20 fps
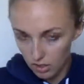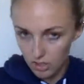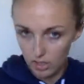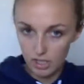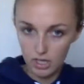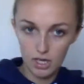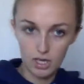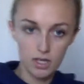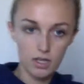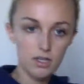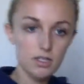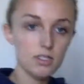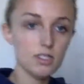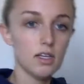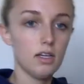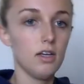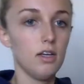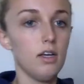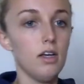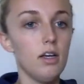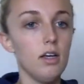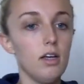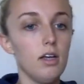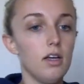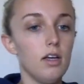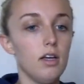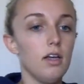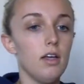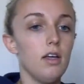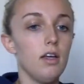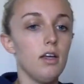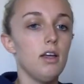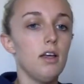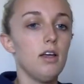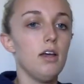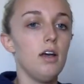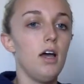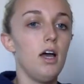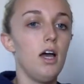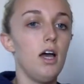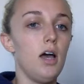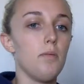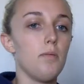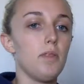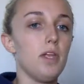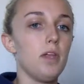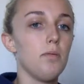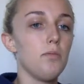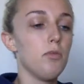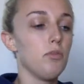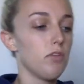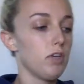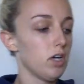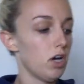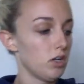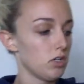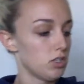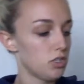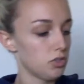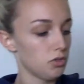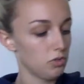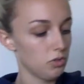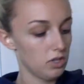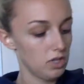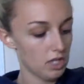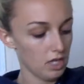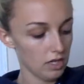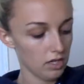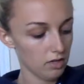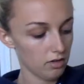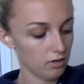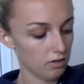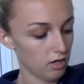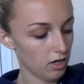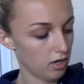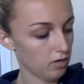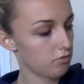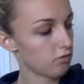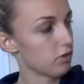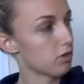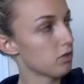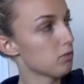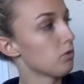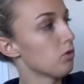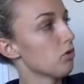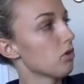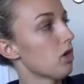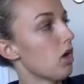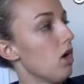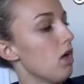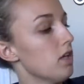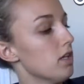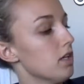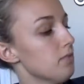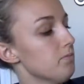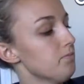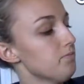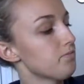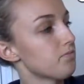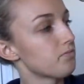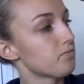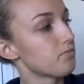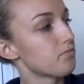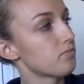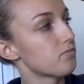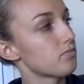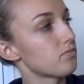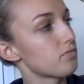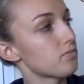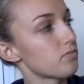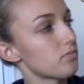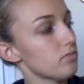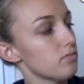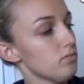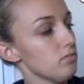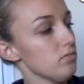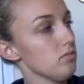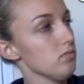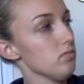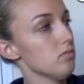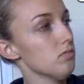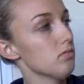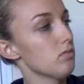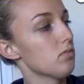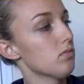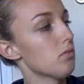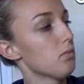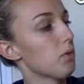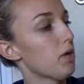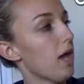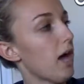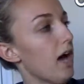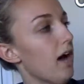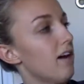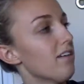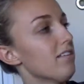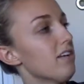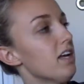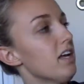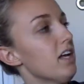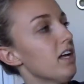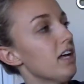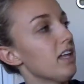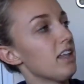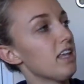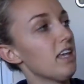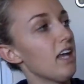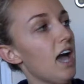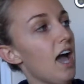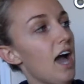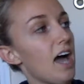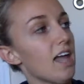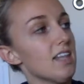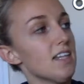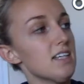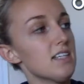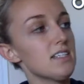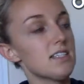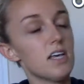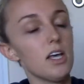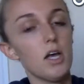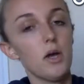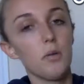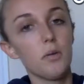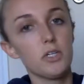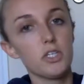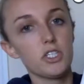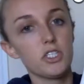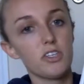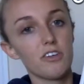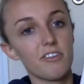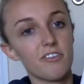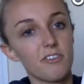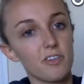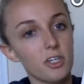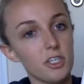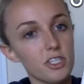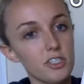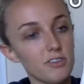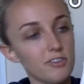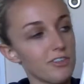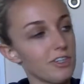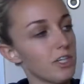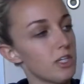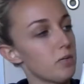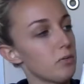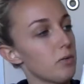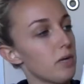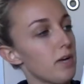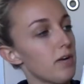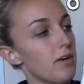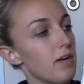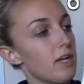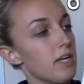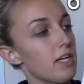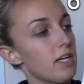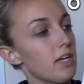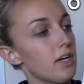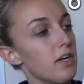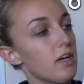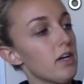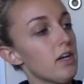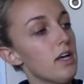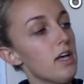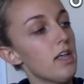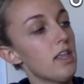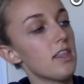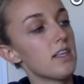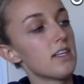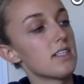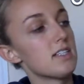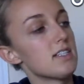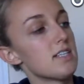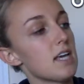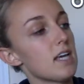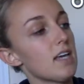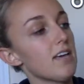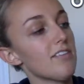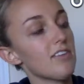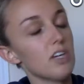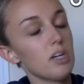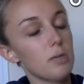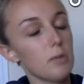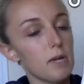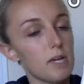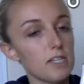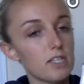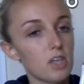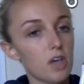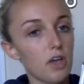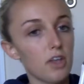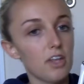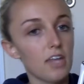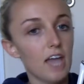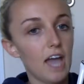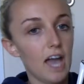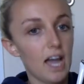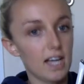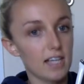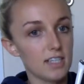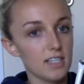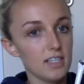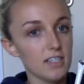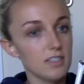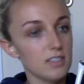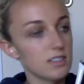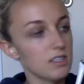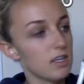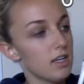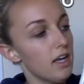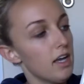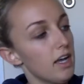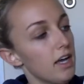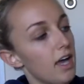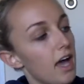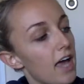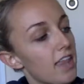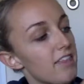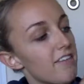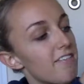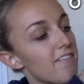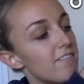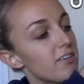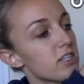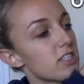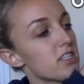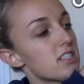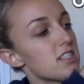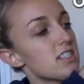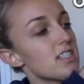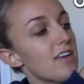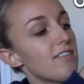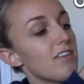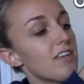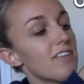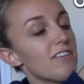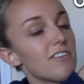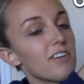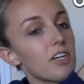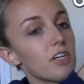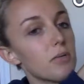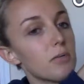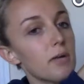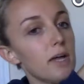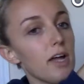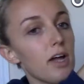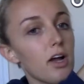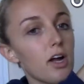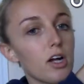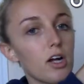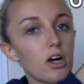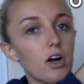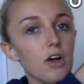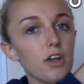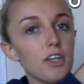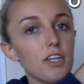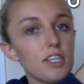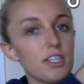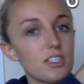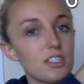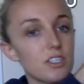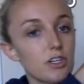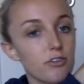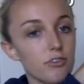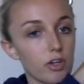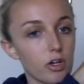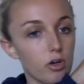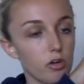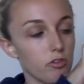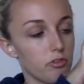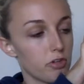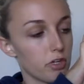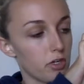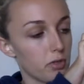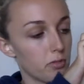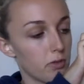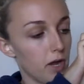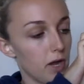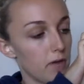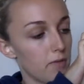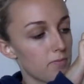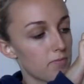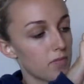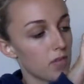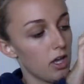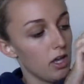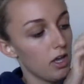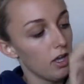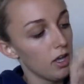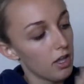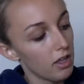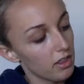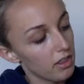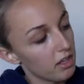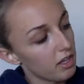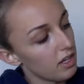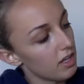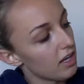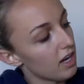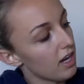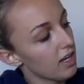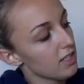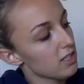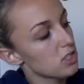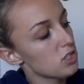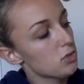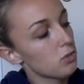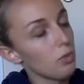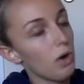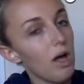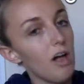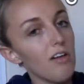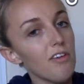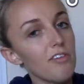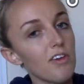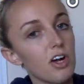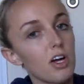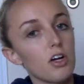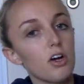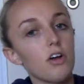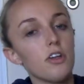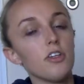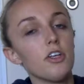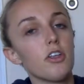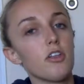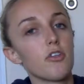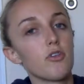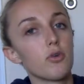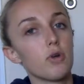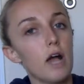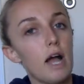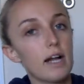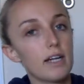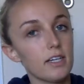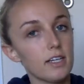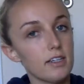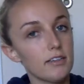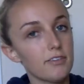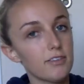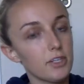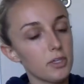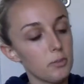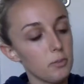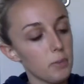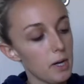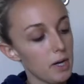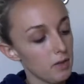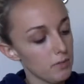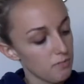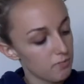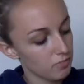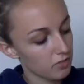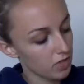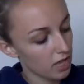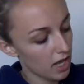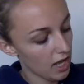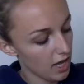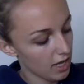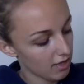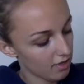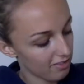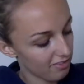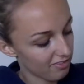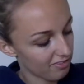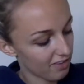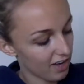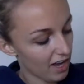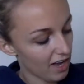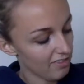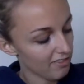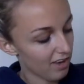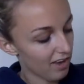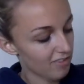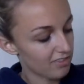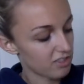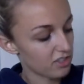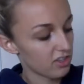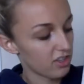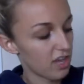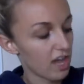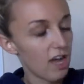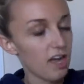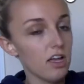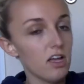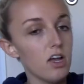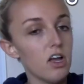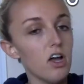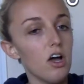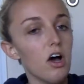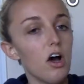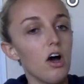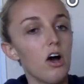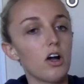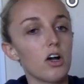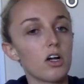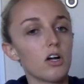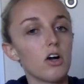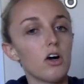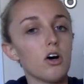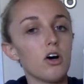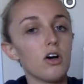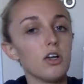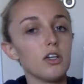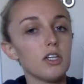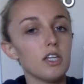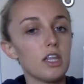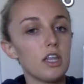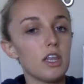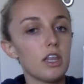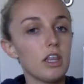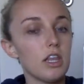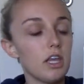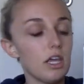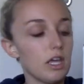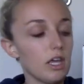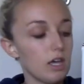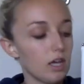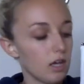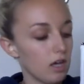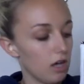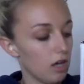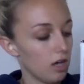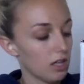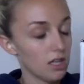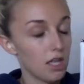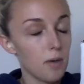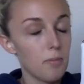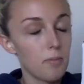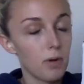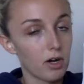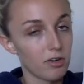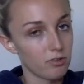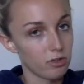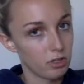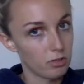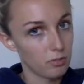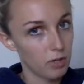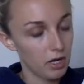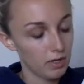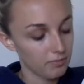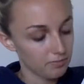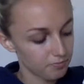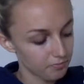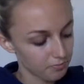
And then moving on to the vertebral column, we have the atlas, which is the first vertebrae right here. The second vertebrae is called the axis, and the first 7 vertebrae are called the cervical vertebrae. The next 12 are called the thoracic vertebrae, and the 5 after that are called the lumbar vertebrae.